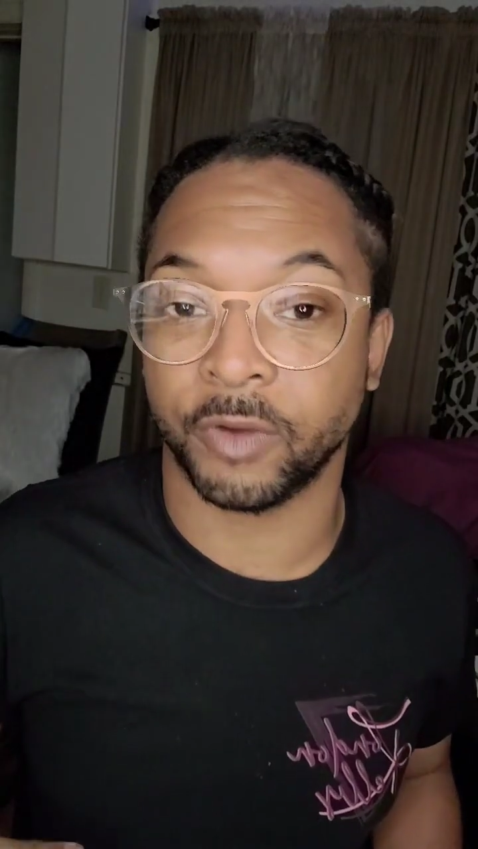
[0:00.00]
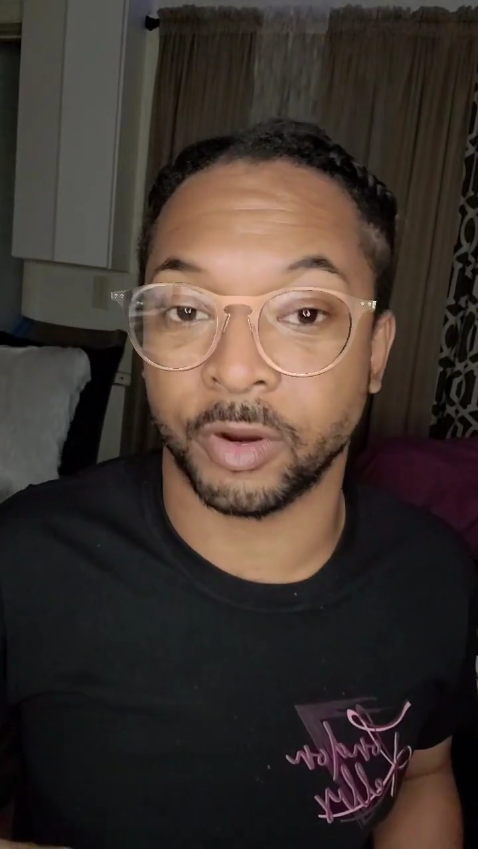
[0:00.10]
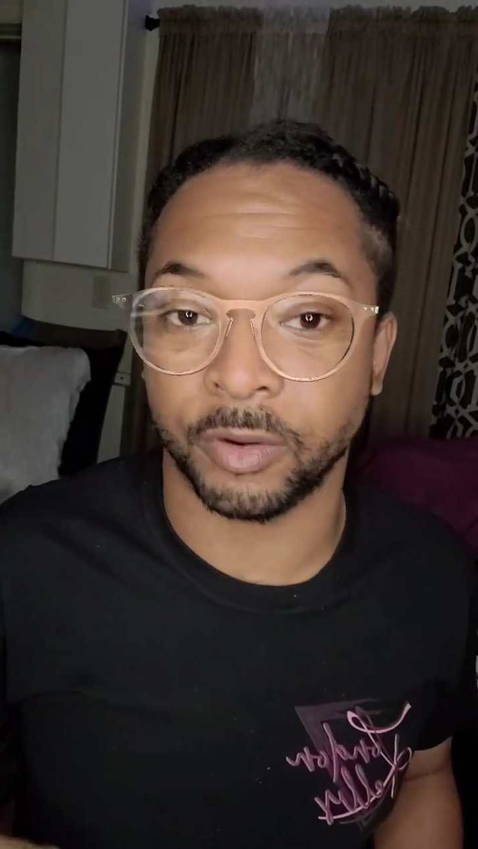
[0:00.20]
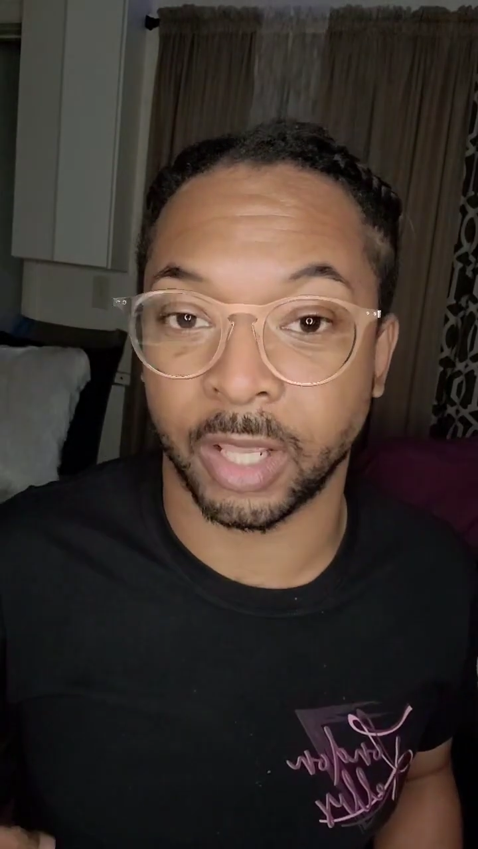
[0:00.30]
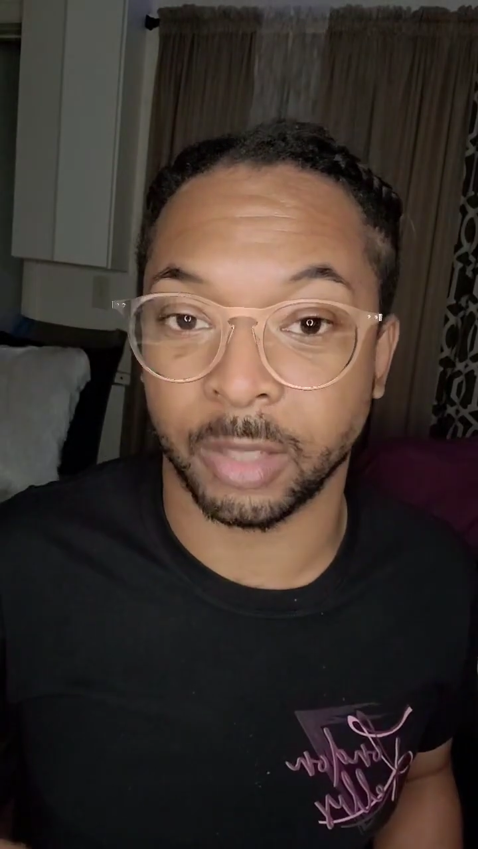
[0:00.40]
her
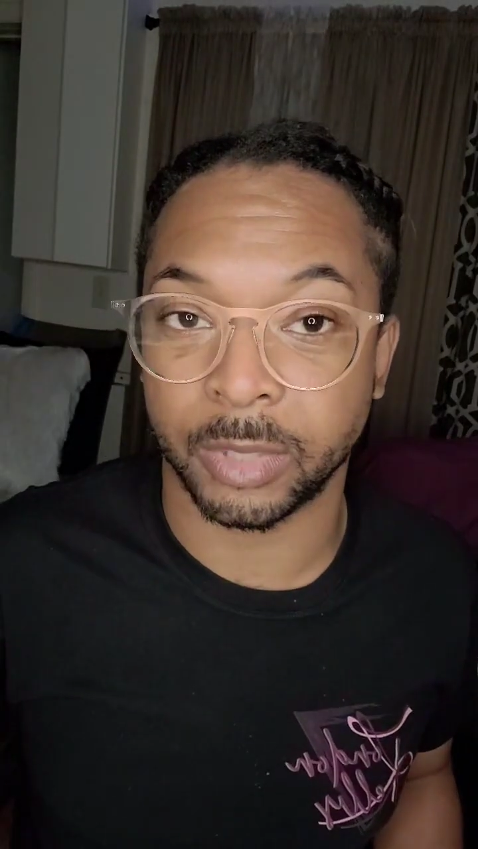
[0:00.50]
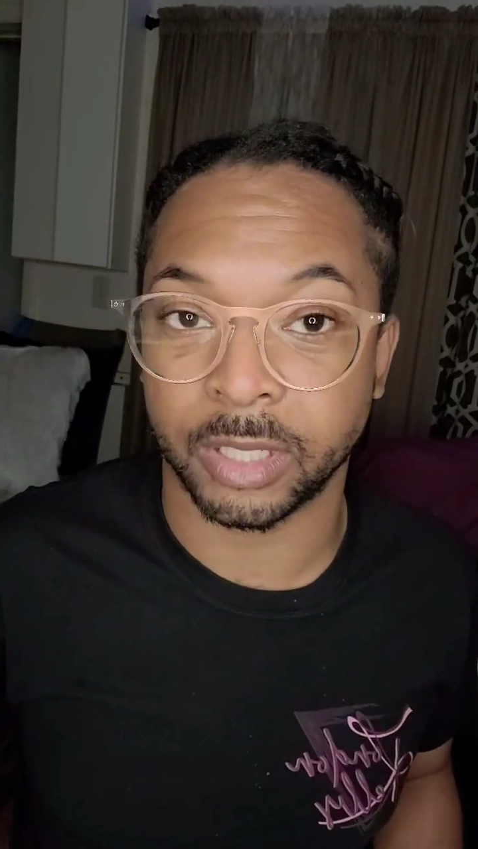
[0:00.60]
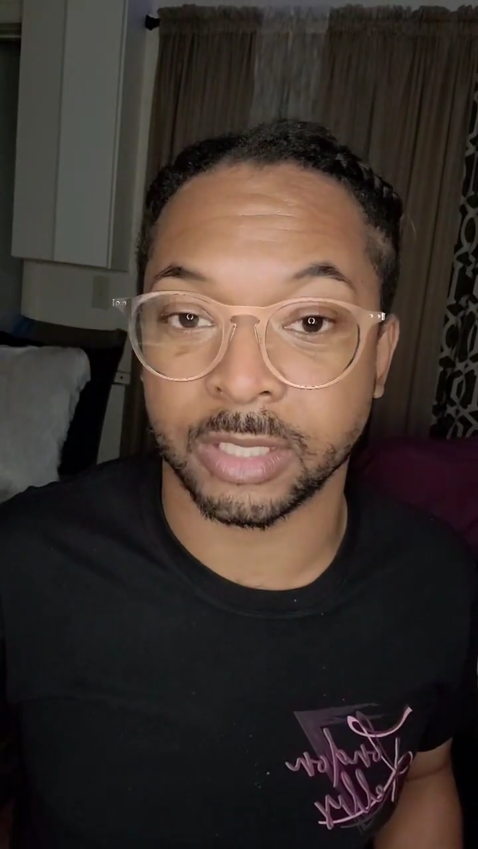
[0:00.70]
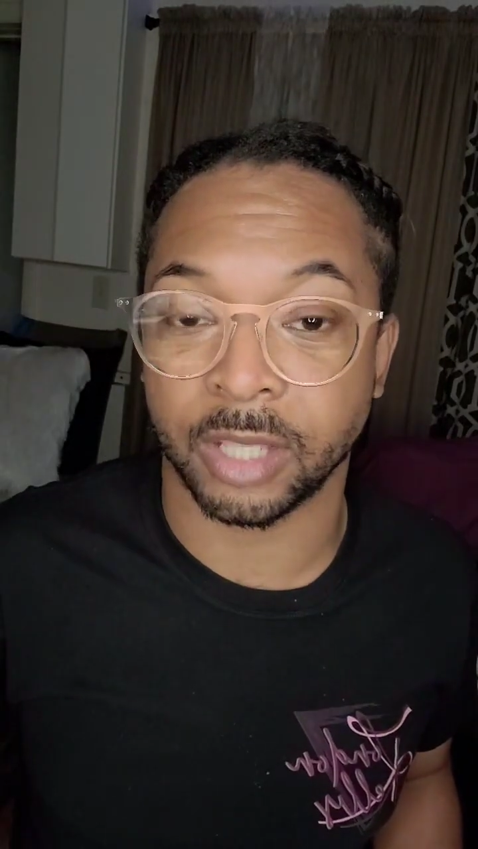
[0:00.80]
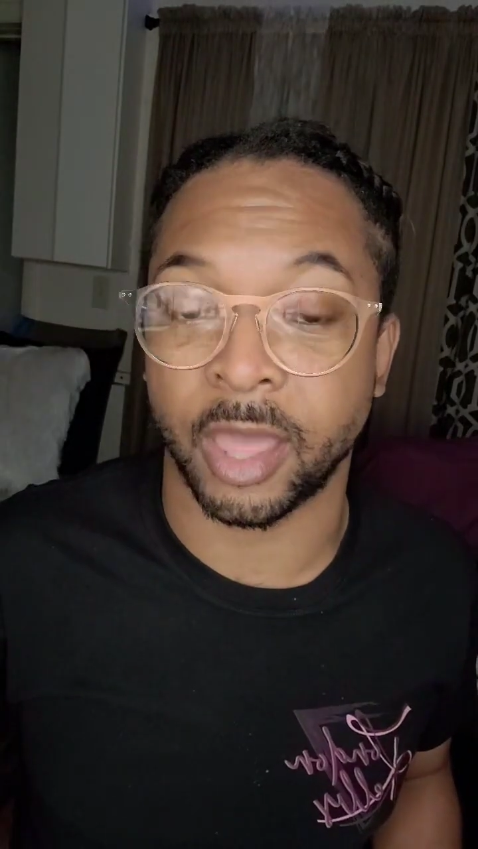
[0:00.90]
name
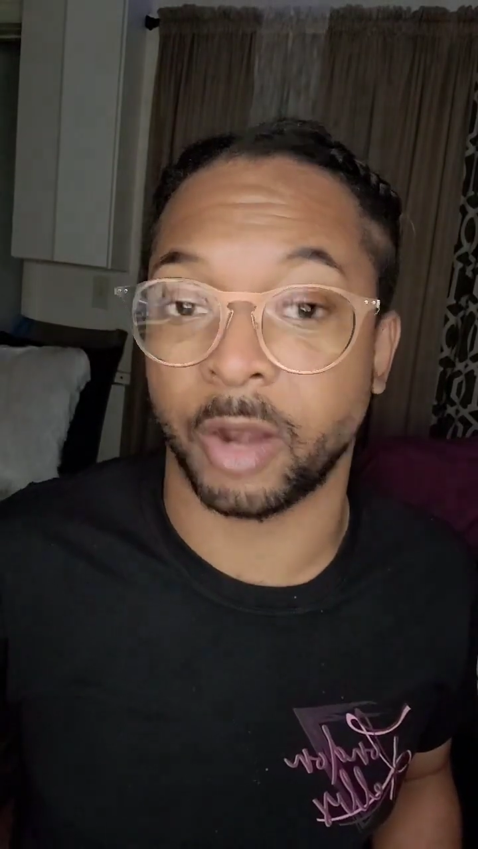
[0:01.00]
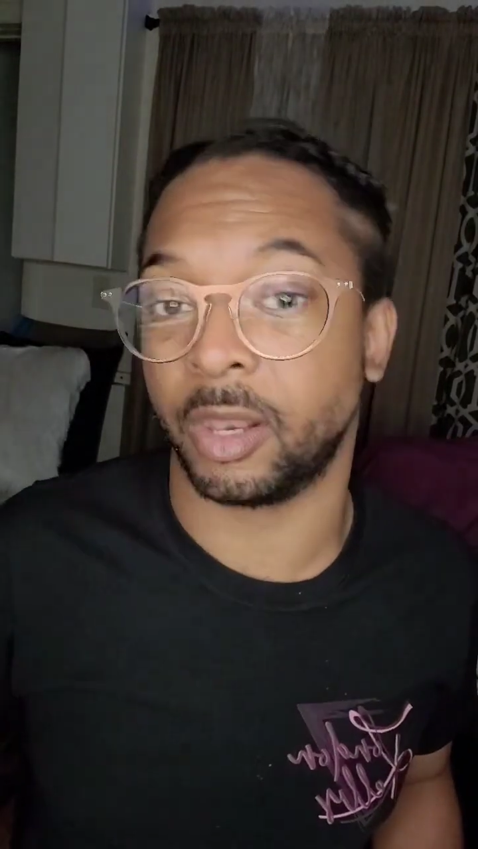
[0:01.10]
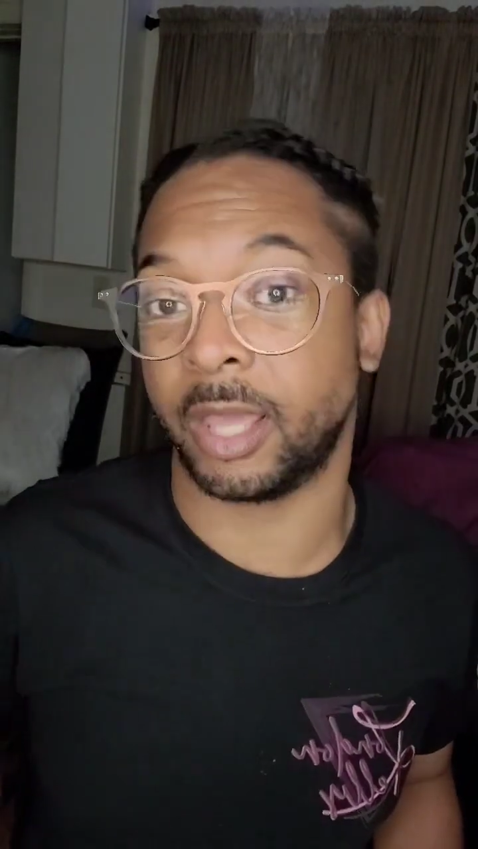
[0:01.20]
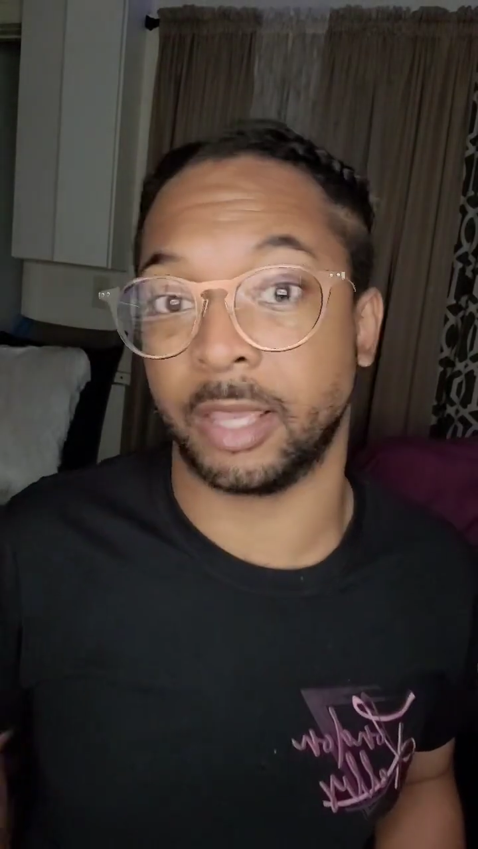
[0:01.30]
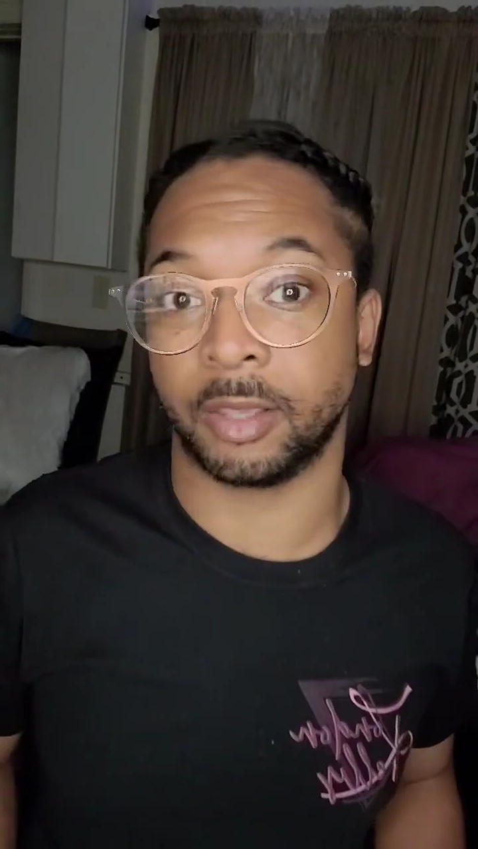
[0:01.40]
is, that are
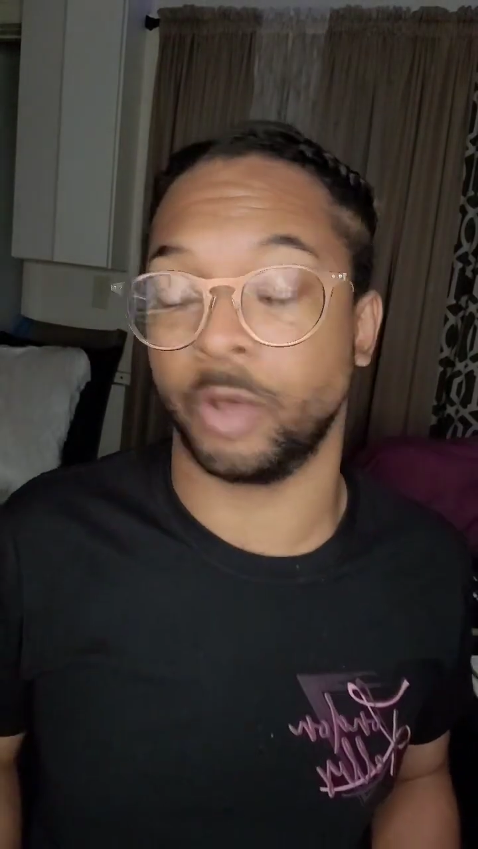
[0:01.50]
like,